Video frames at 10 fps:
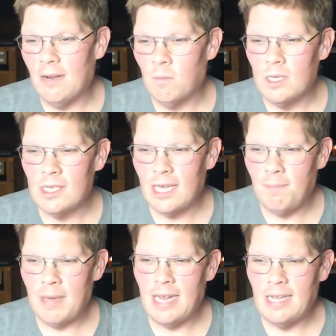It was a
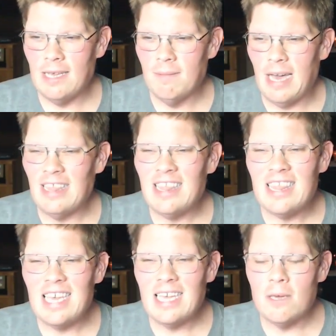Pentium, I
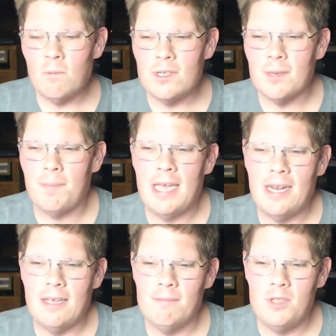think it was a
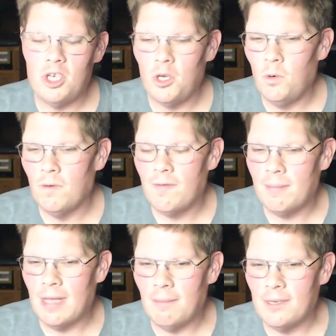Pentium 2, if I'm
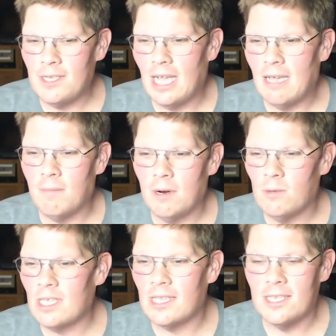not mistaken, but it
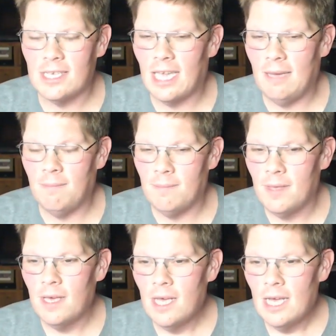was at the same
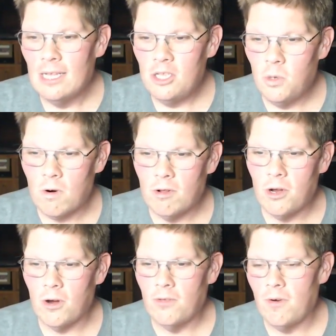
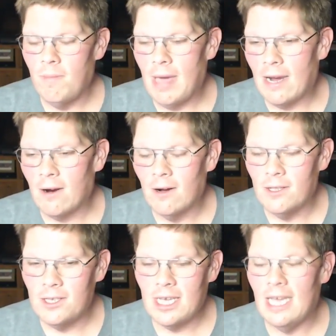233
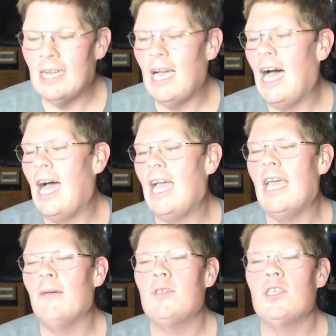megahertz. And I
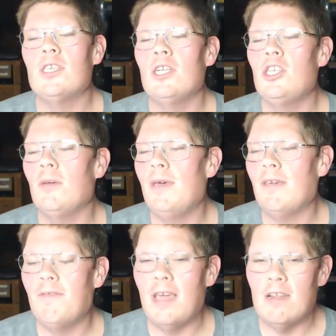am such a big
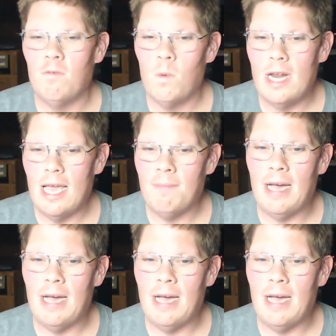fan of Winamp.